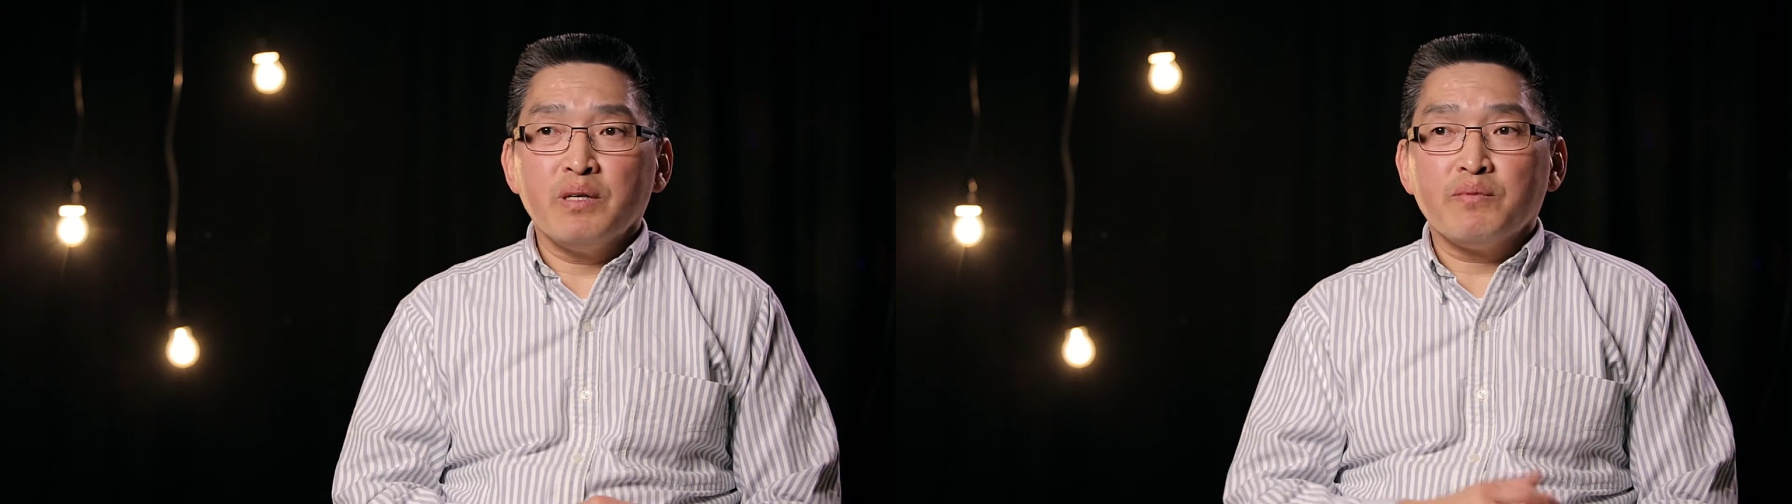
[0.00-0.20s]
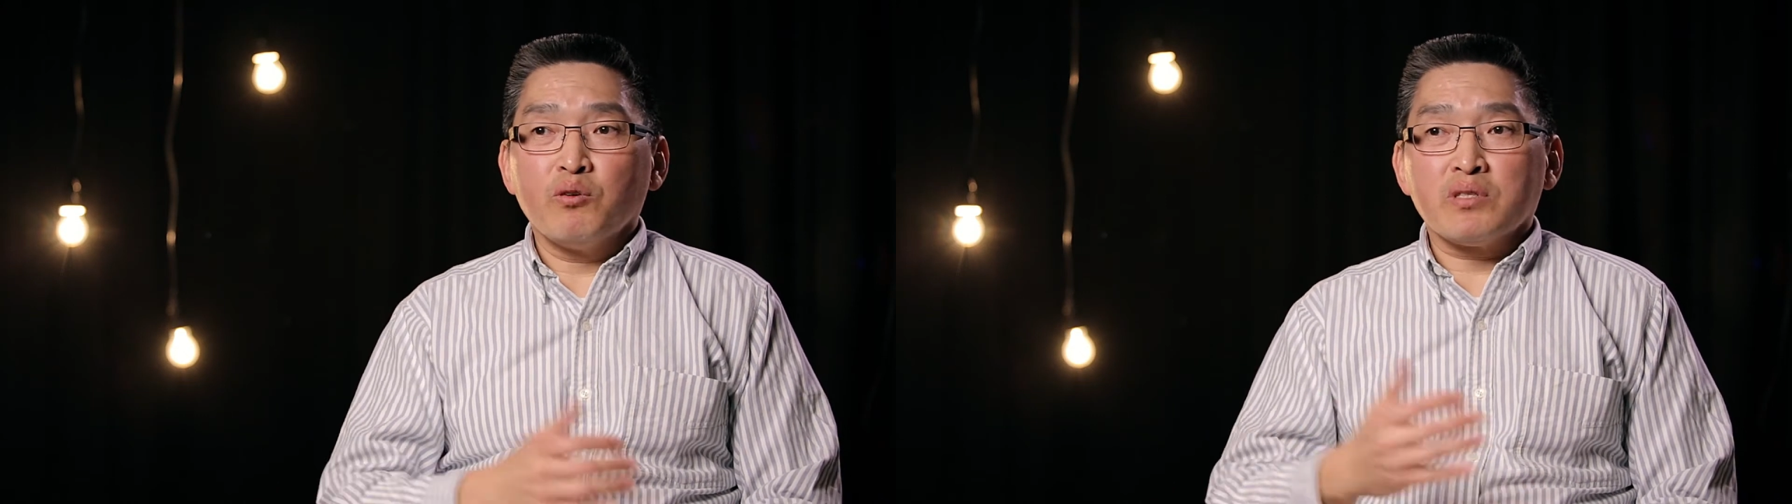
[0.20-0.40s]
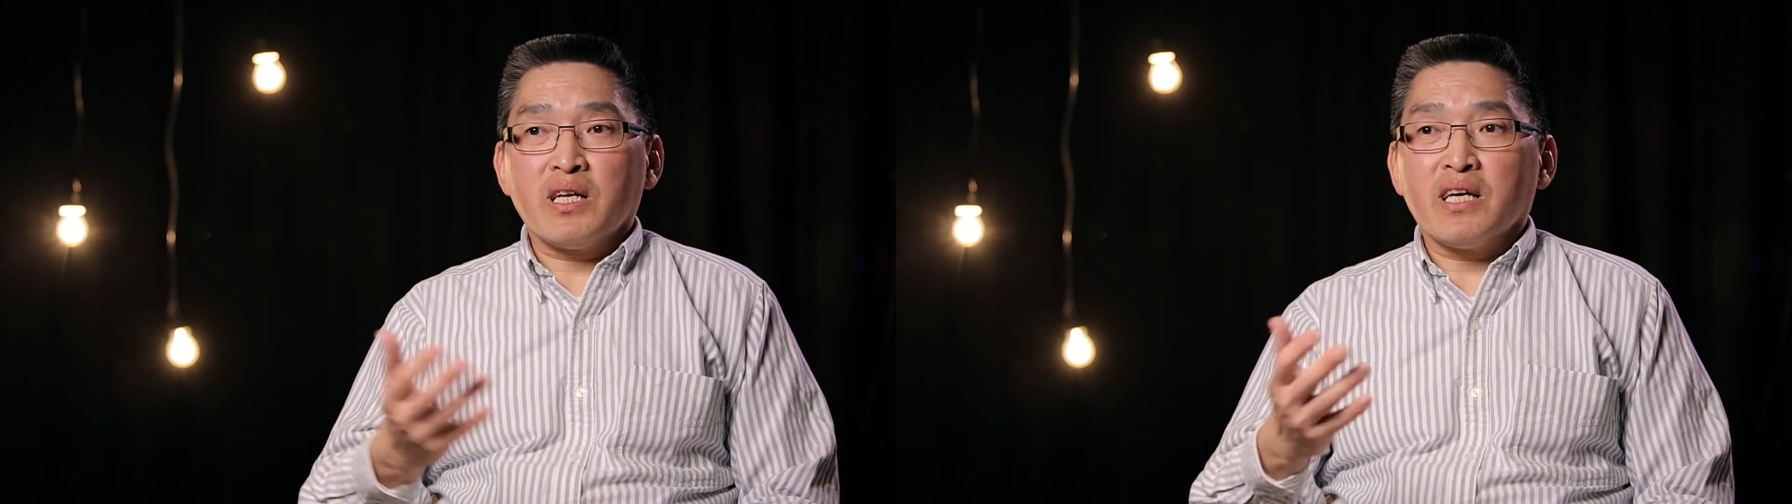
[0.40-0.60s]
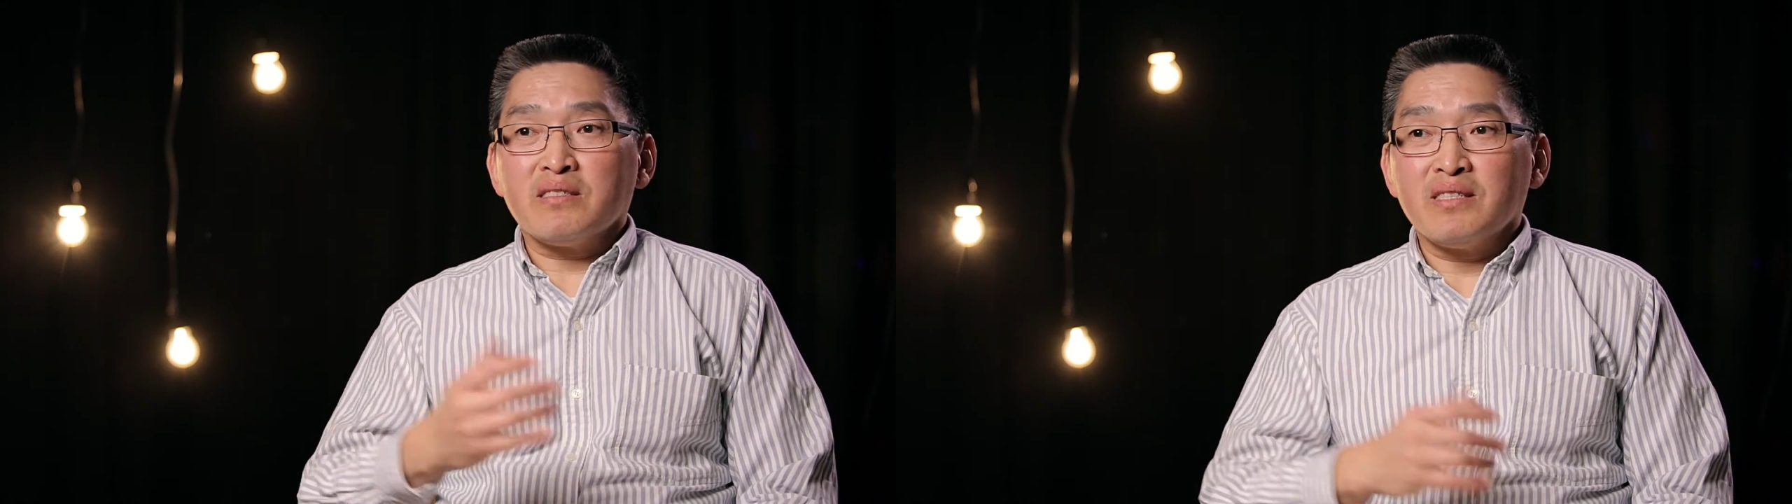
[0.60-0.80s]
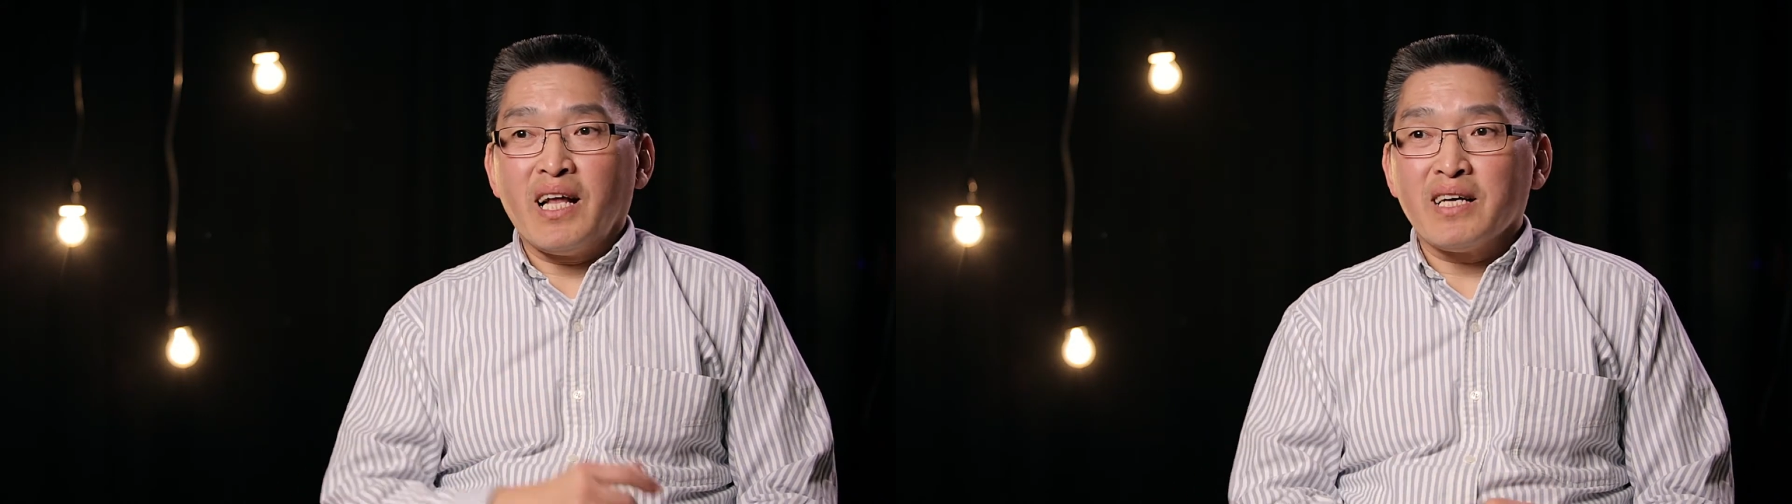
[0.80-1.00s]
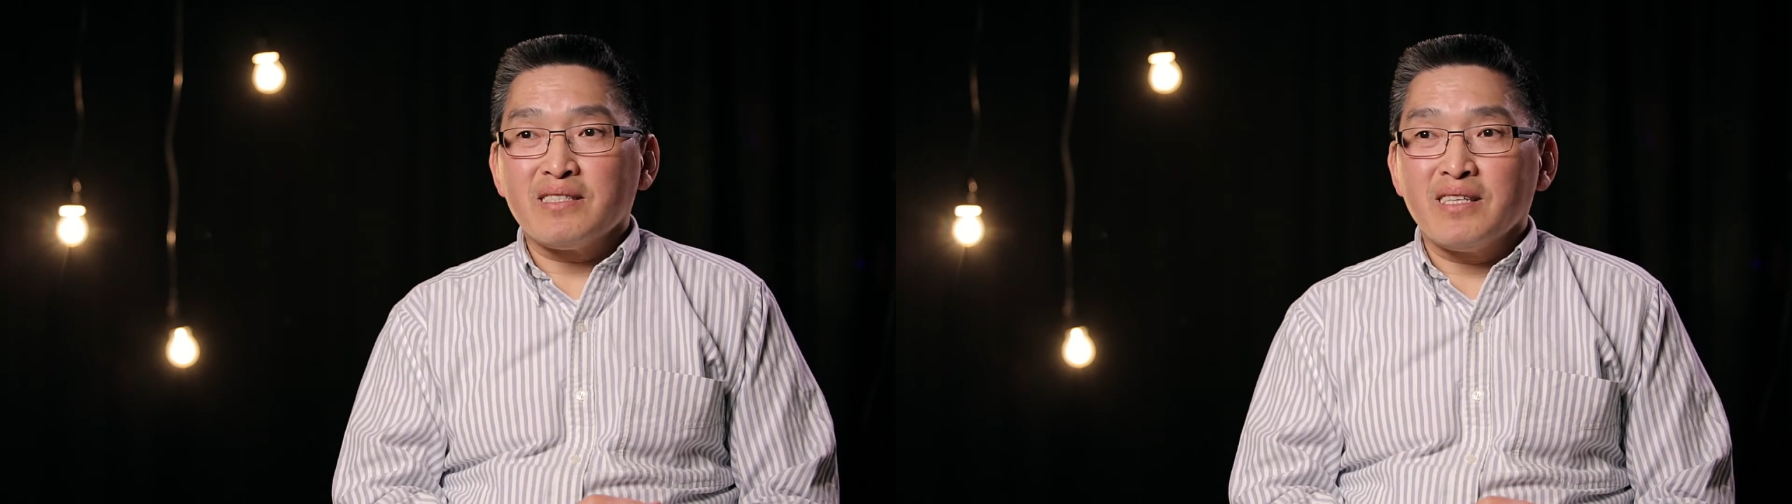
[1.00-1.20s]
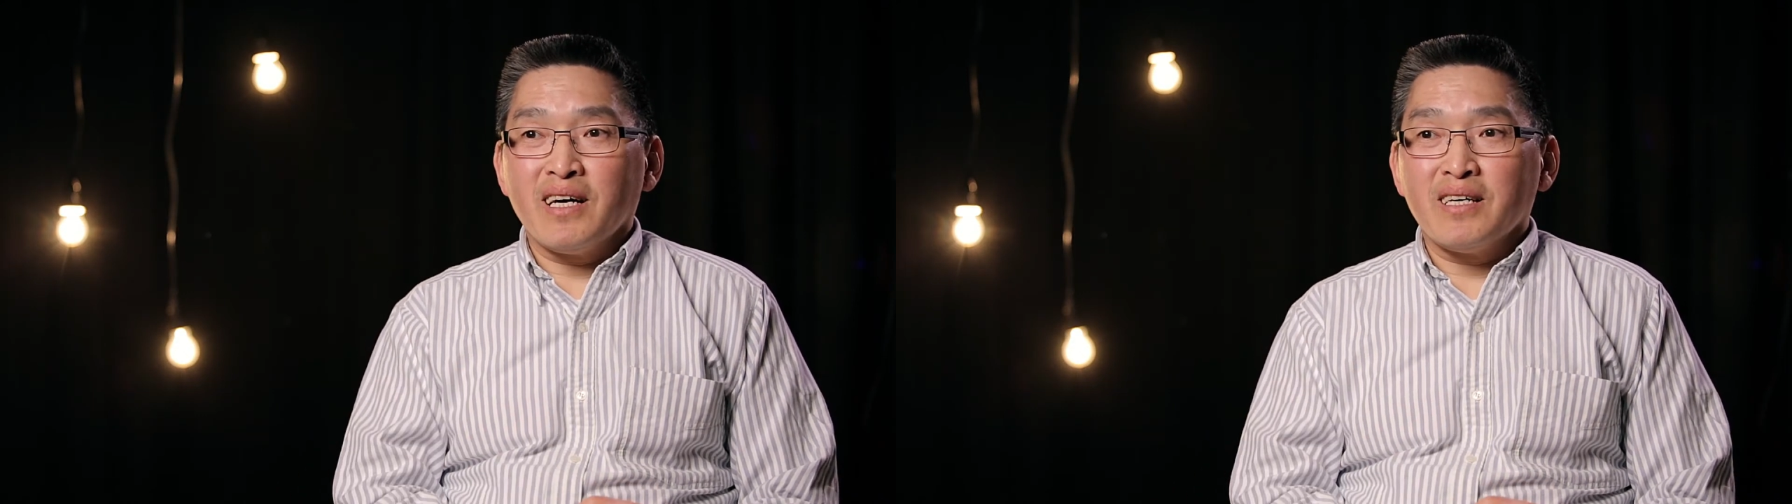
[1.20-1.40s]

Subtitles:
people looked at us like